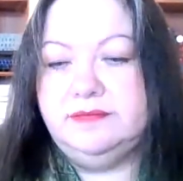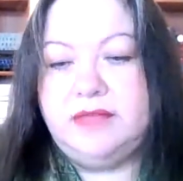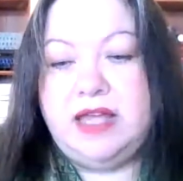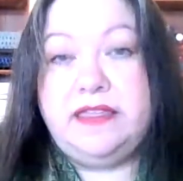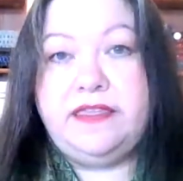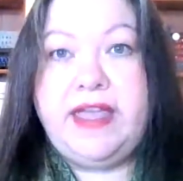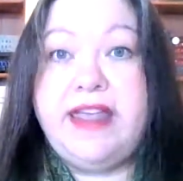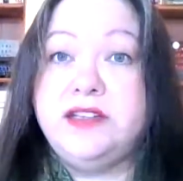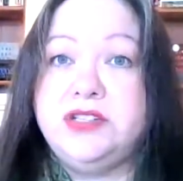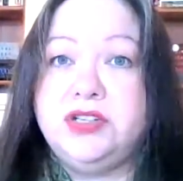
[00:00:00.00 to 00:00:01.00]
I
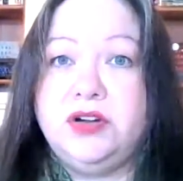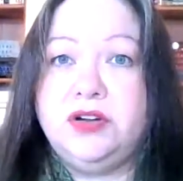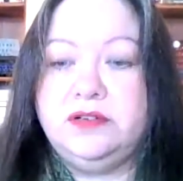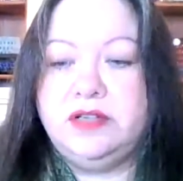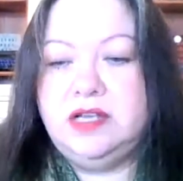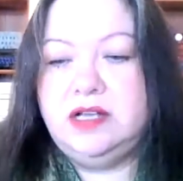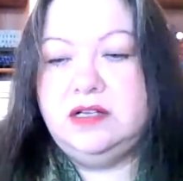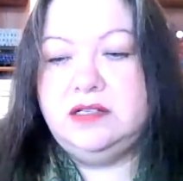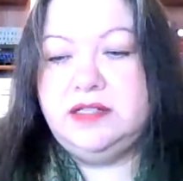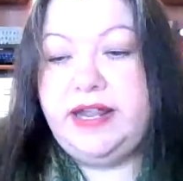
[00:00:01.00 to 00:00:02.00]
thanked her,
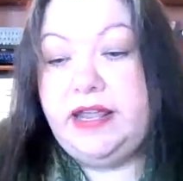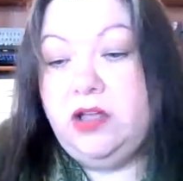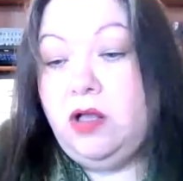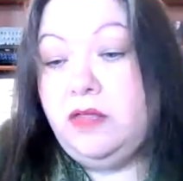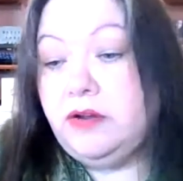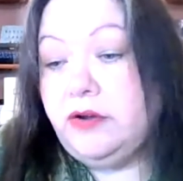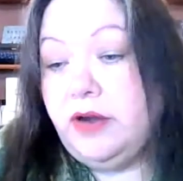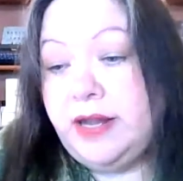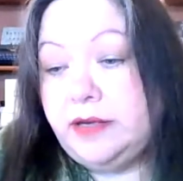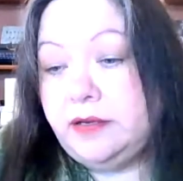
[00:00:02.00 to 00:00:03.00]
taking all the
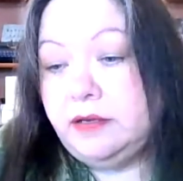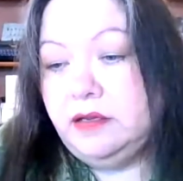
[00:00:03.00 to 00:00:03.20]
credit,